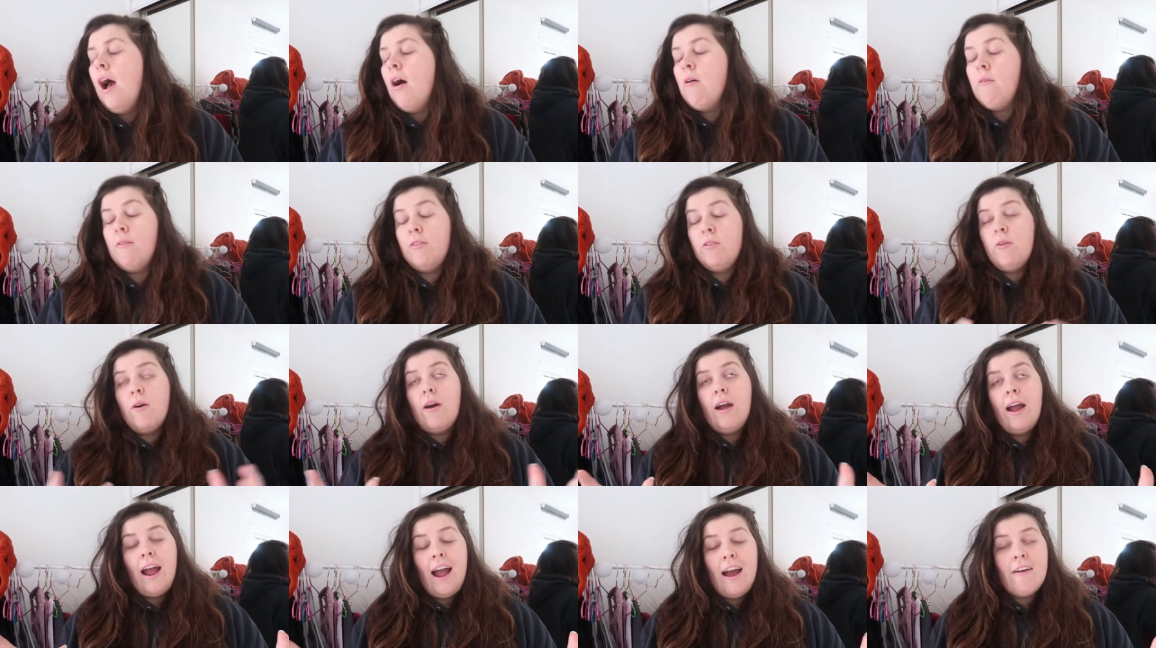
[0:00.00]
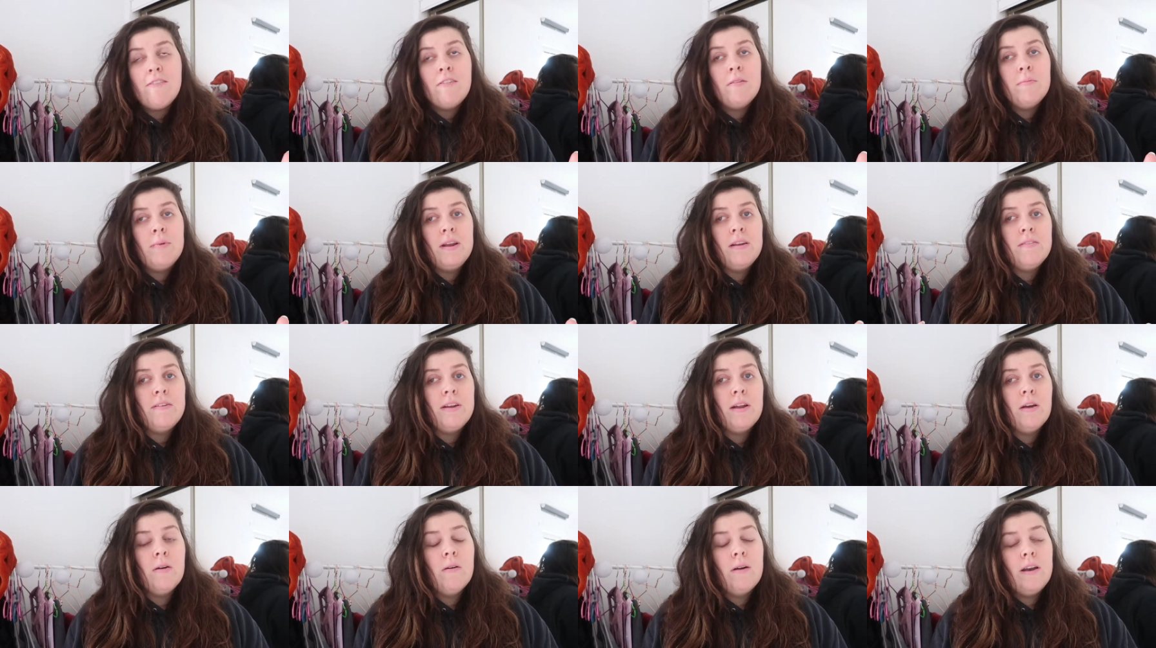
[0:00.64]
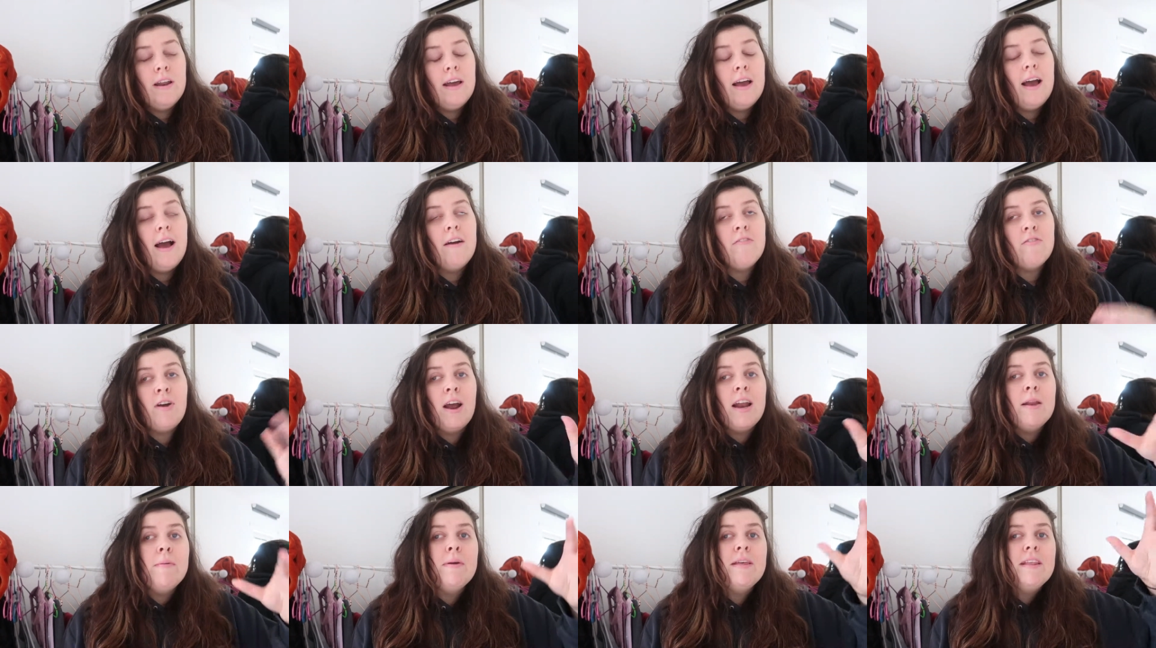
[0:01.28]
well no I haven't made a video on it. I've
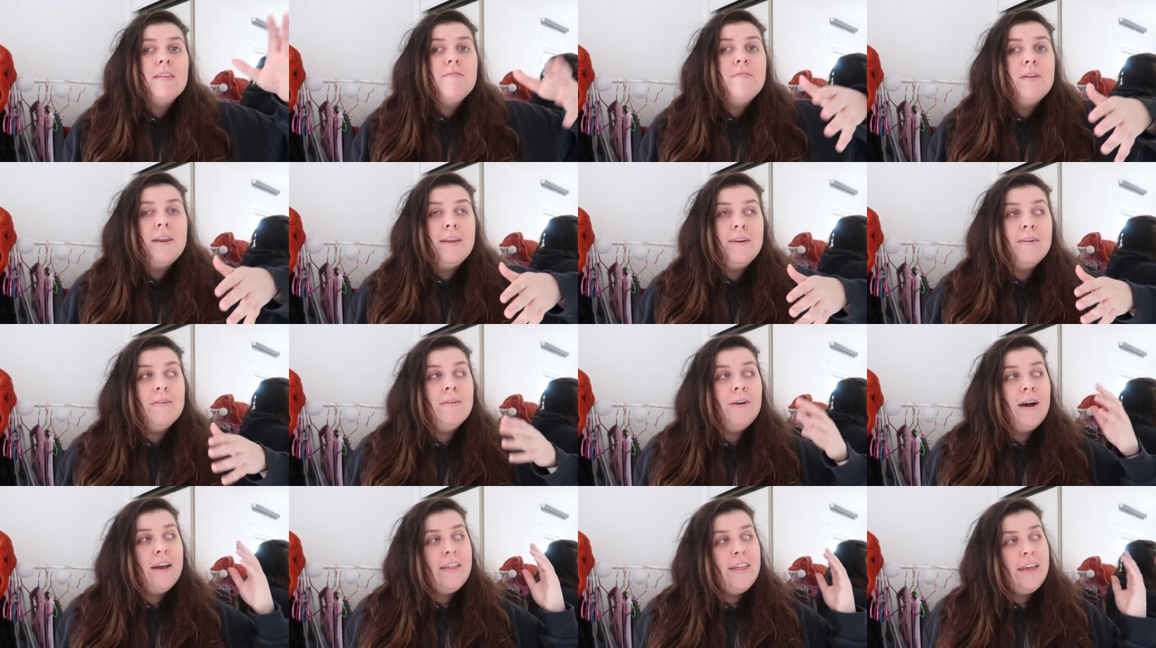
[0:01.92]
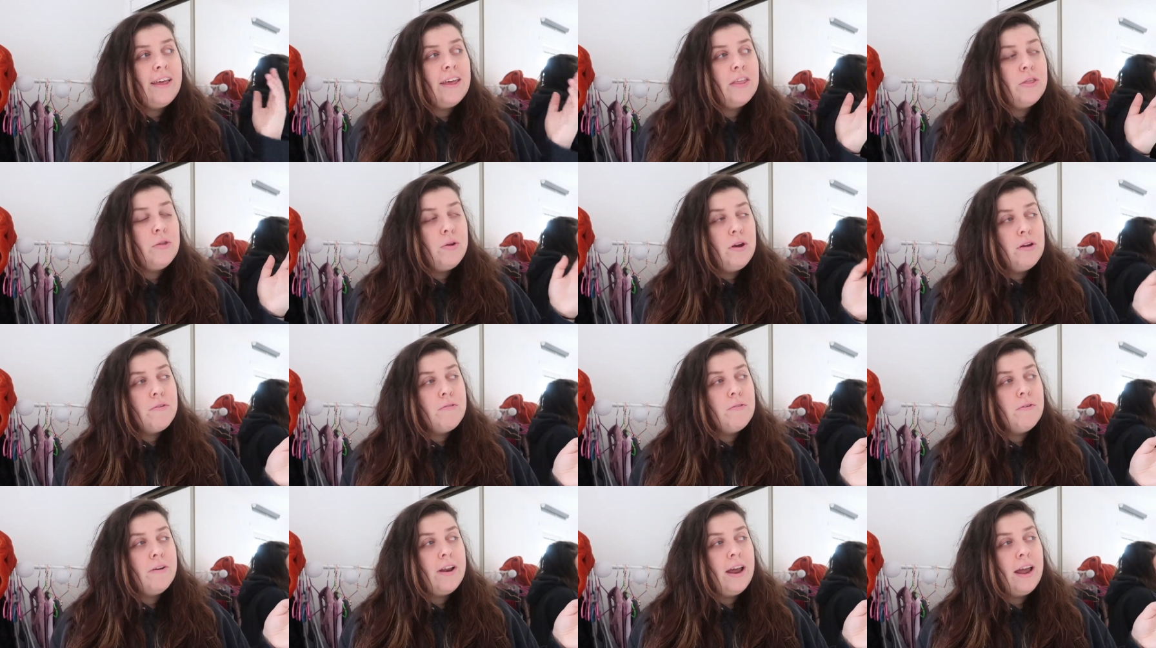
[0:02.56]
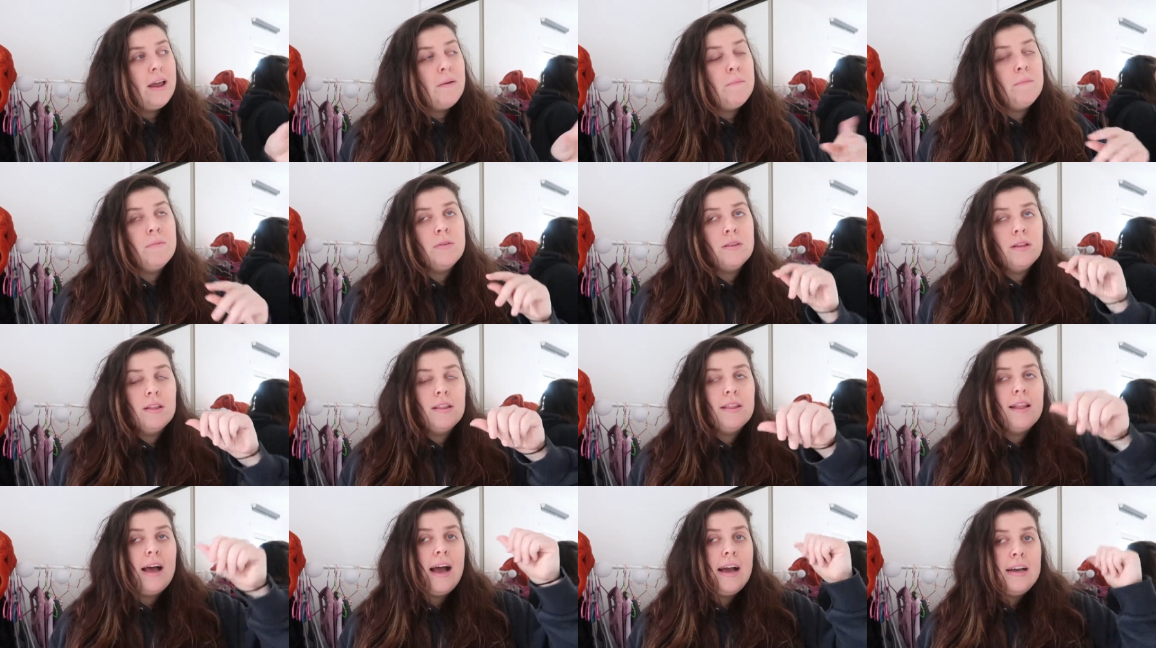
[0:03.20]
tried to make this video I think three or four times
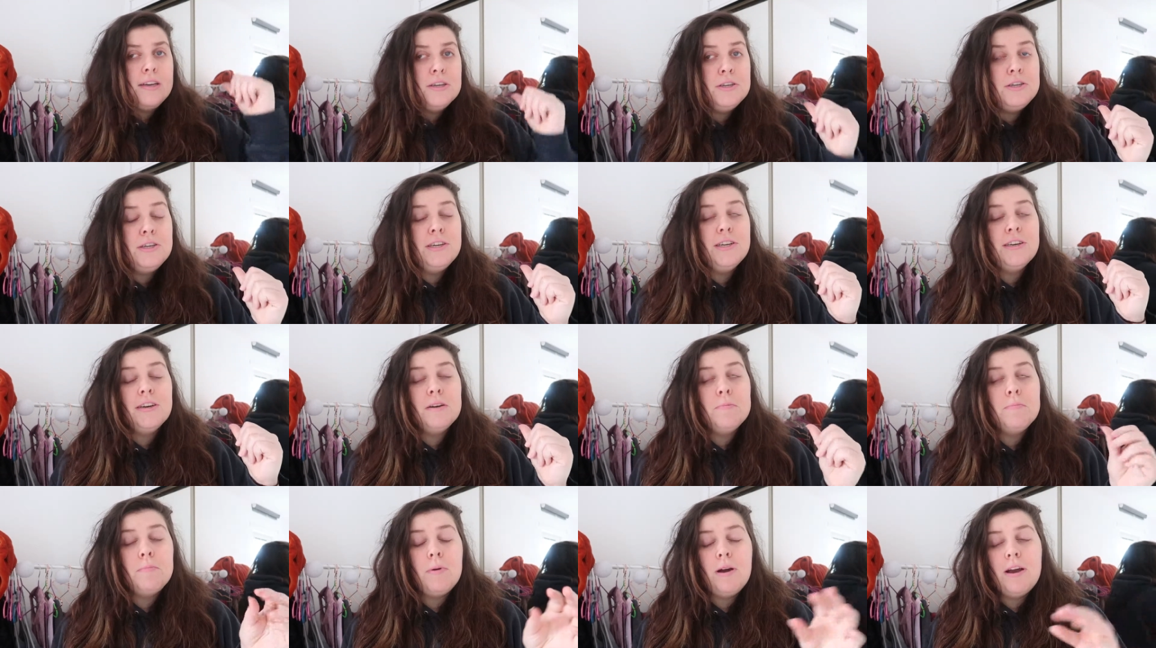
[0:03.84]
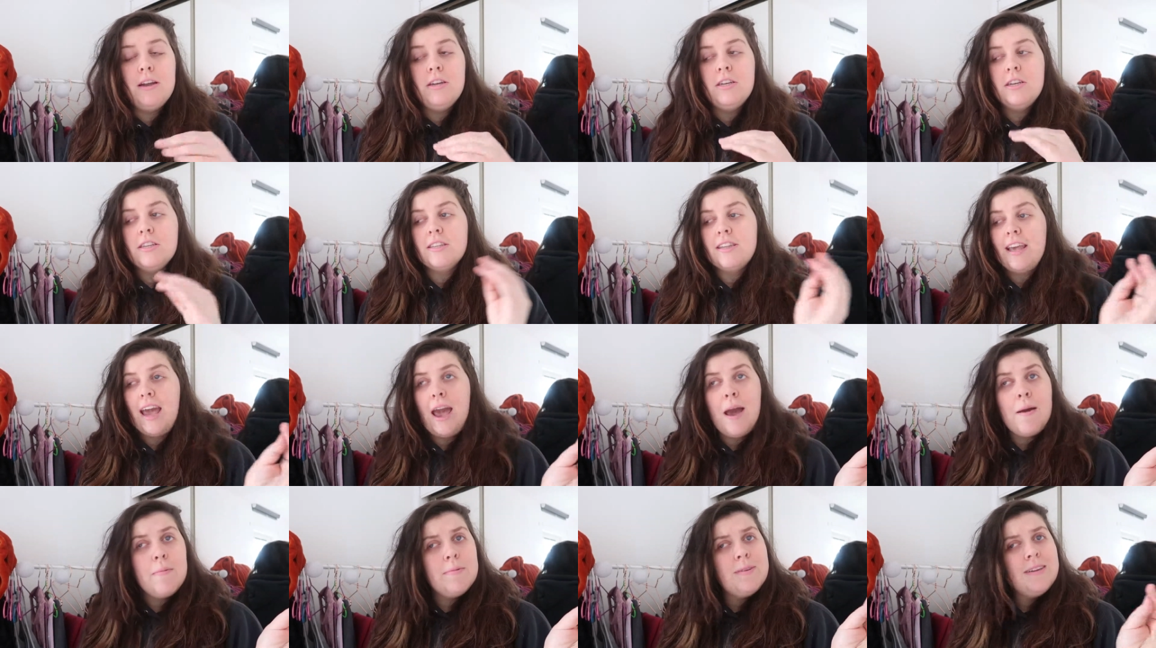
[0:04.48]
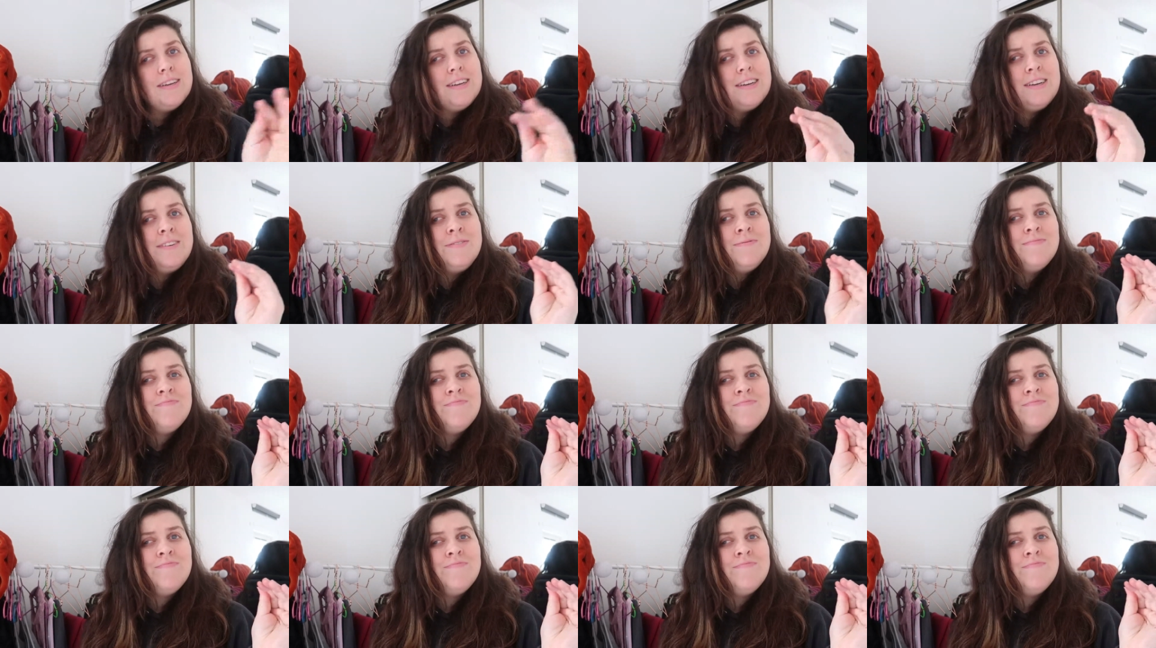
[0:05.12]
last year but it just kept